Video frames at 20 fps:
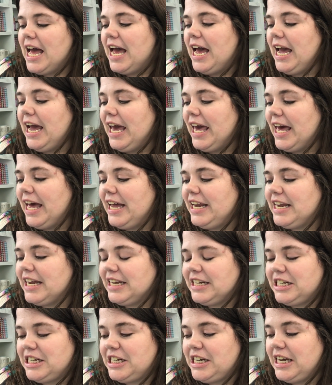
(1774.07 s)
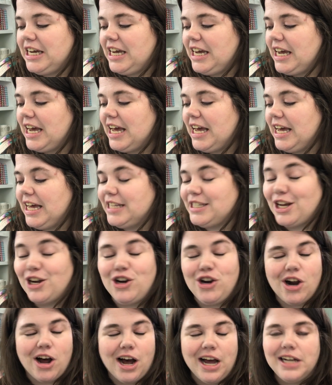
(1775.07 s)
and she is
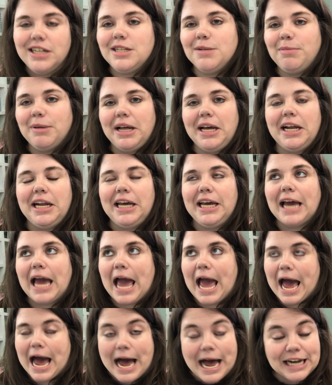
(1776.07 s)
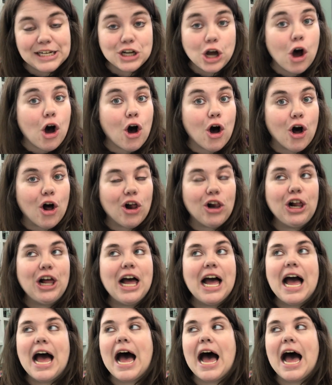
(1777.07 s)
not into planning at all.